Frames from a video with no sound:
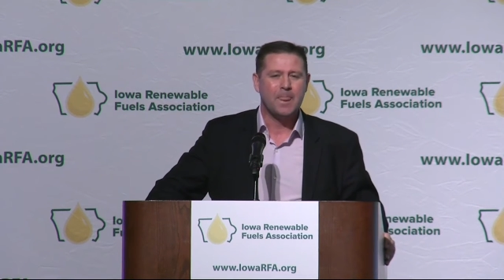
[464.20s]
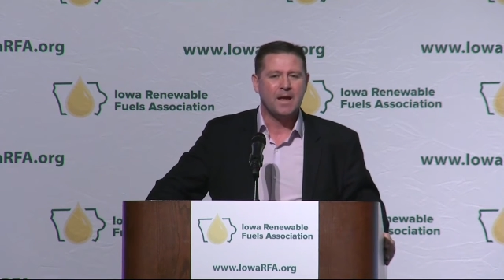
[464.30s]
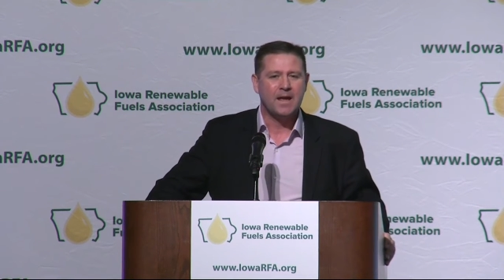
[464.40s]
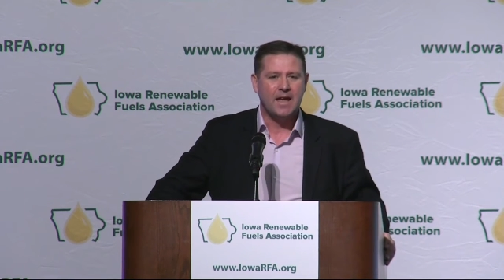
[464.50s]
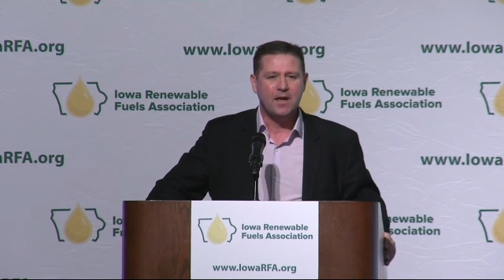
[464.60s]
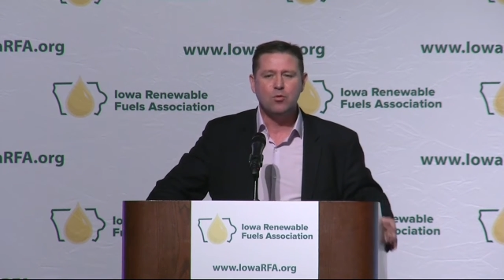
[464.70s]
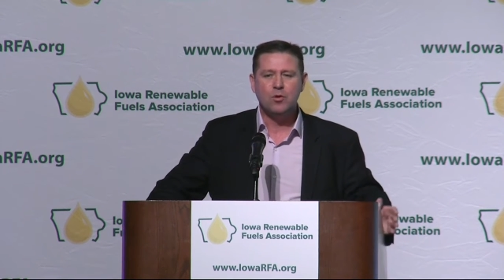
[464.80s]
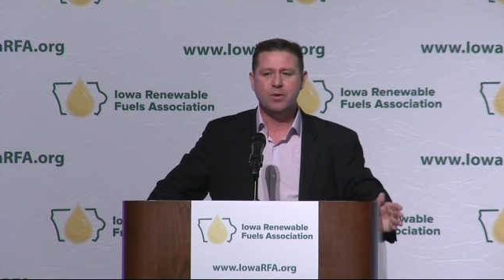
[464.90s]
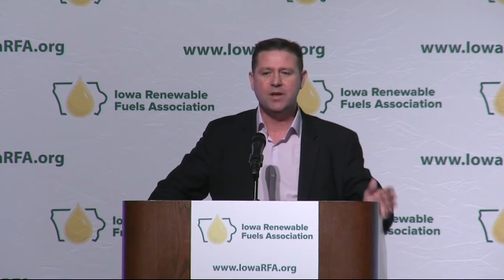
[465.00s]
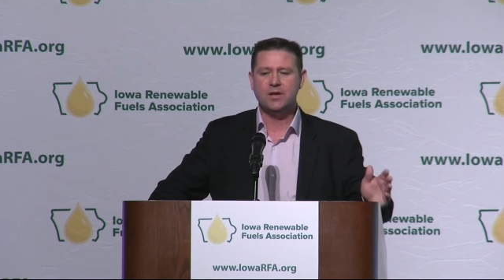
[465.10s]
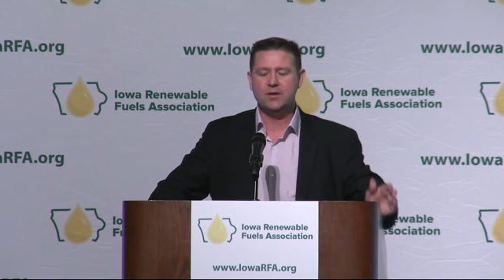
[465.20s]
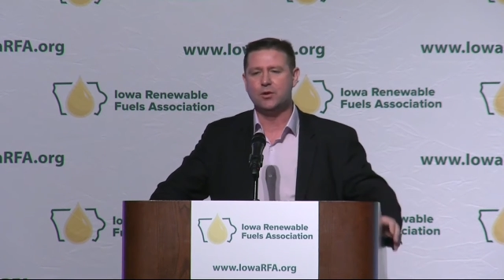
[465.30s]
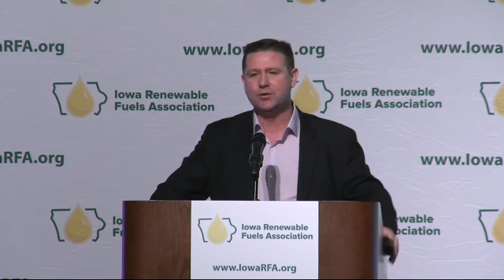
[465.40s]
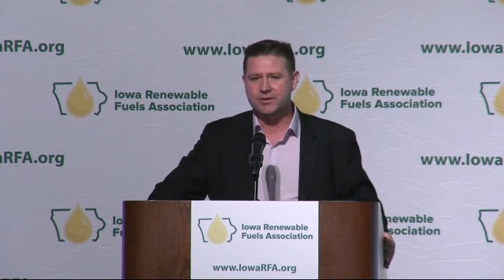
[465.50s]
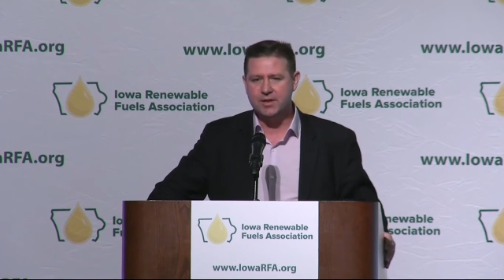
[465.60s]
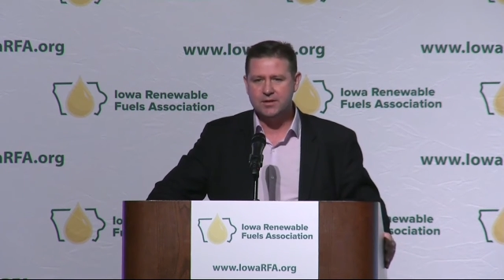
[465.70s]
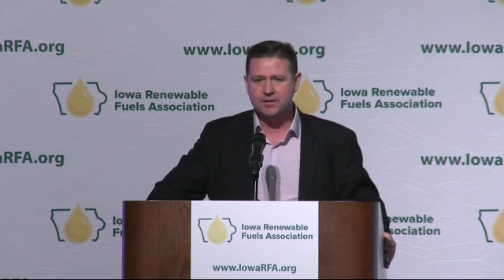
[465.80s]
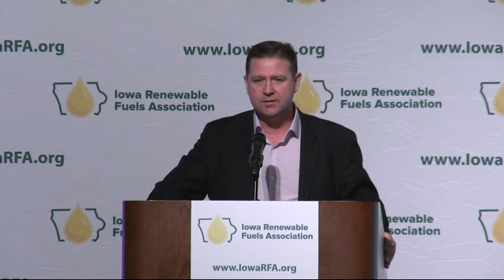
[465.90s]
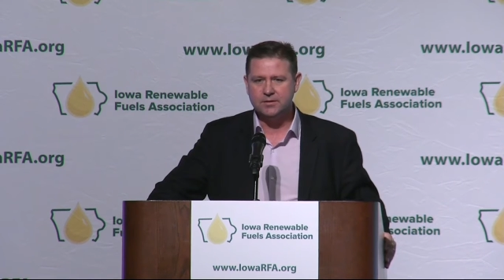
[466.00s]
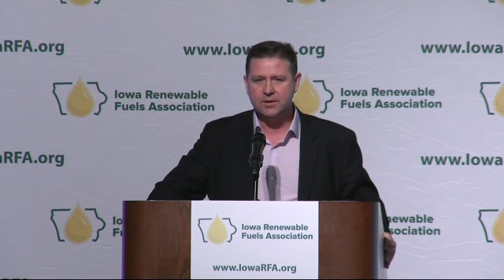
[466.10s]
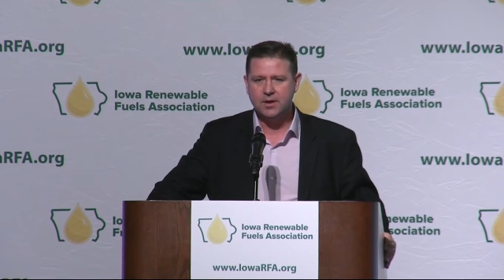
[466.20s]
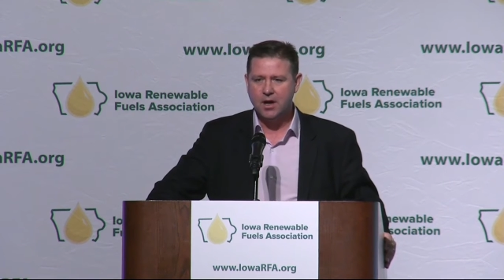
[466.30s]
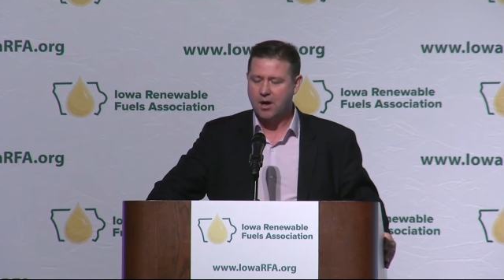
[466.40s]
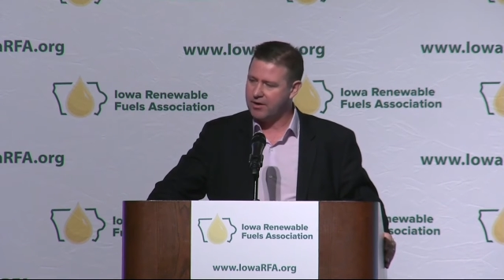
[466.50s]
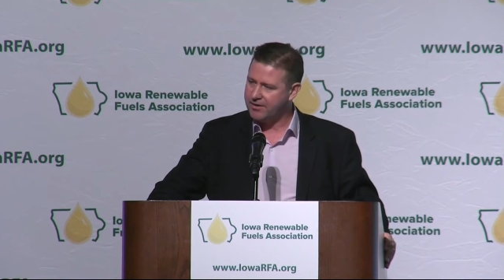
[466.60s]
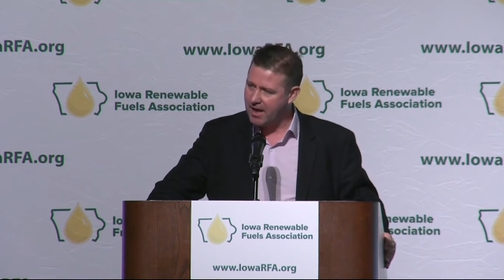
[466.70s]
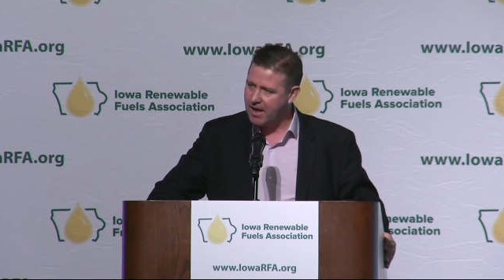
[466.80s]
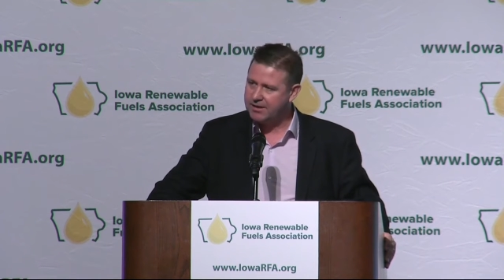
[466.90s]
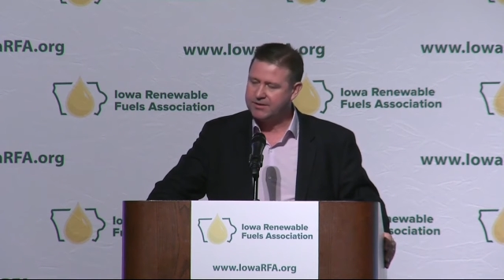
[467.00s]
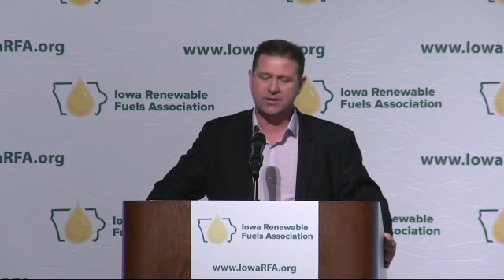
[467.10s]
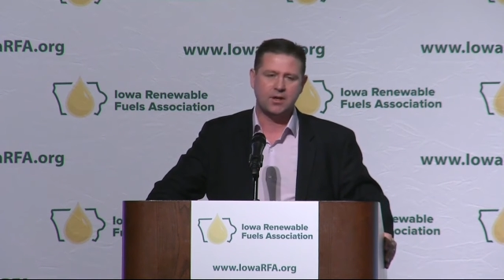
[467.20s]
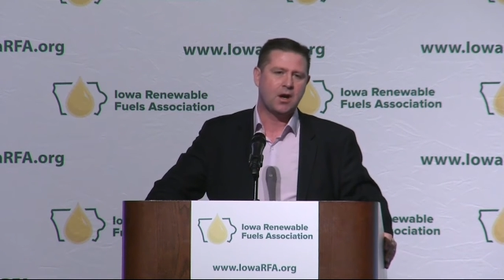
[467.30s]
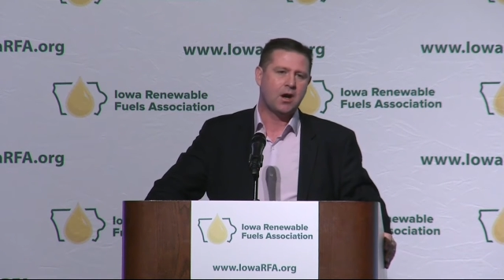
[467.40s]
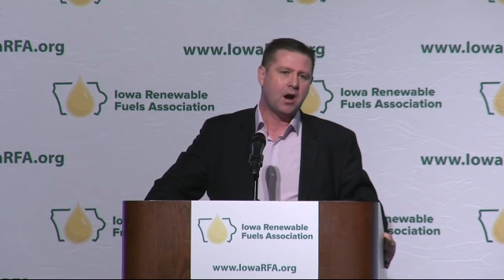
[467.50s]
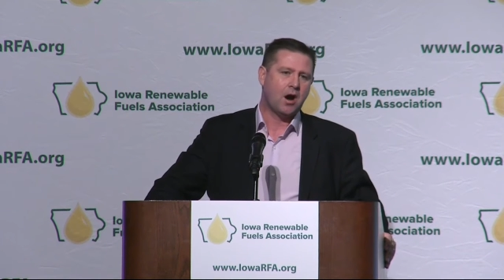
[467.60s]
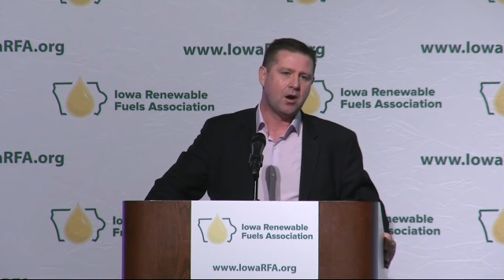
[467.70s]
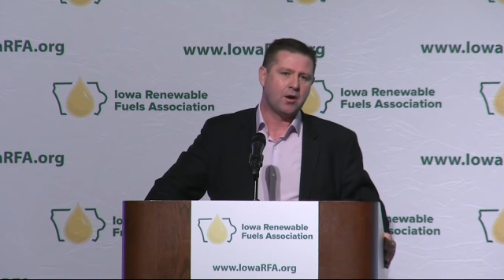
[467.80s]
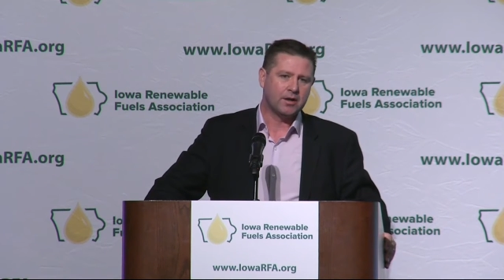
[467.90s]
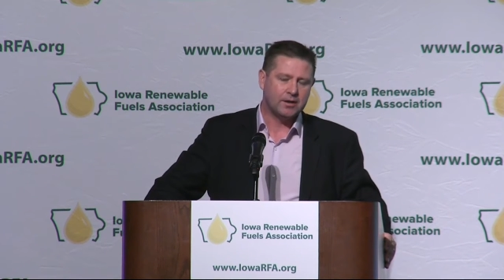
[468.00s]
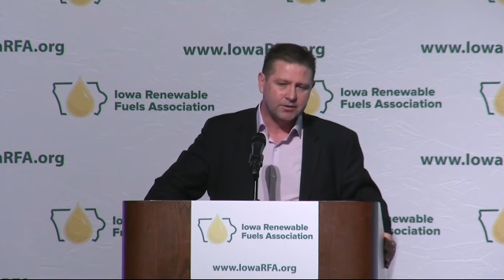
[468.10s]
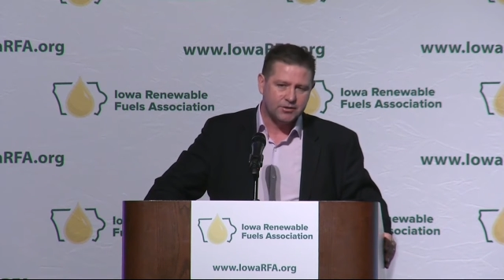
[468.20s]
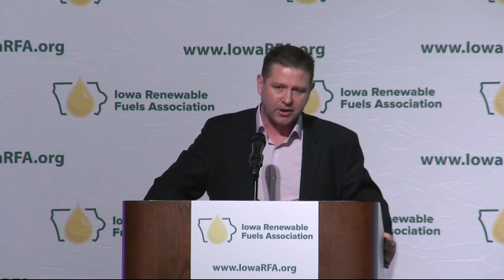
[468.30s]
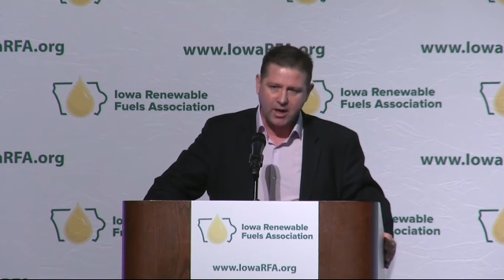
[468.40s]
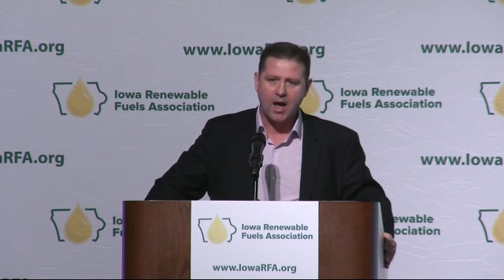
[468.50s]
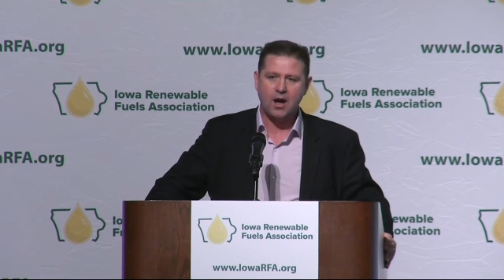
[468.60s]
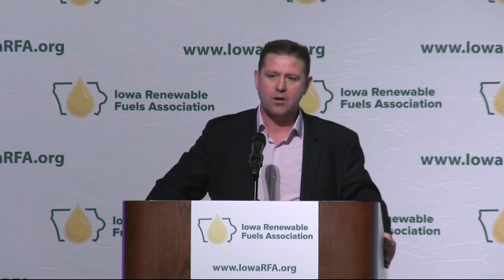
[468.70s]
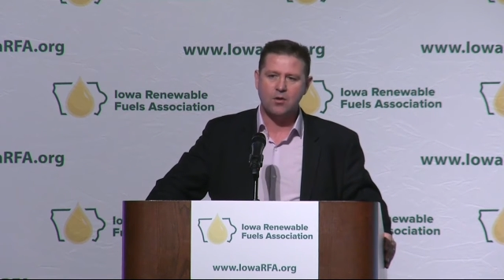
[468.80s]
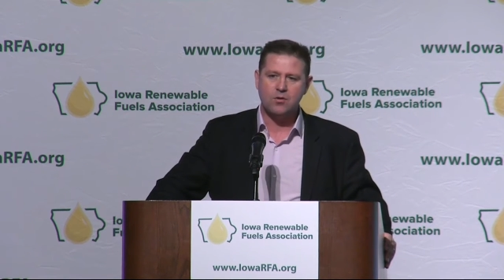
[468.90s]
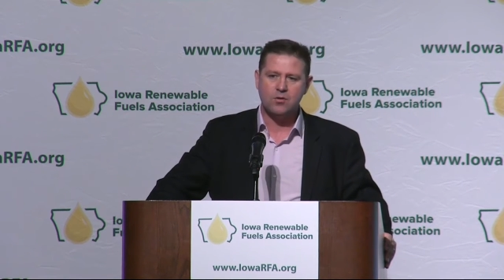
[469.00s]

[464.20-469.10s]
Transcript: He would be in Houston or Dallas or Chicago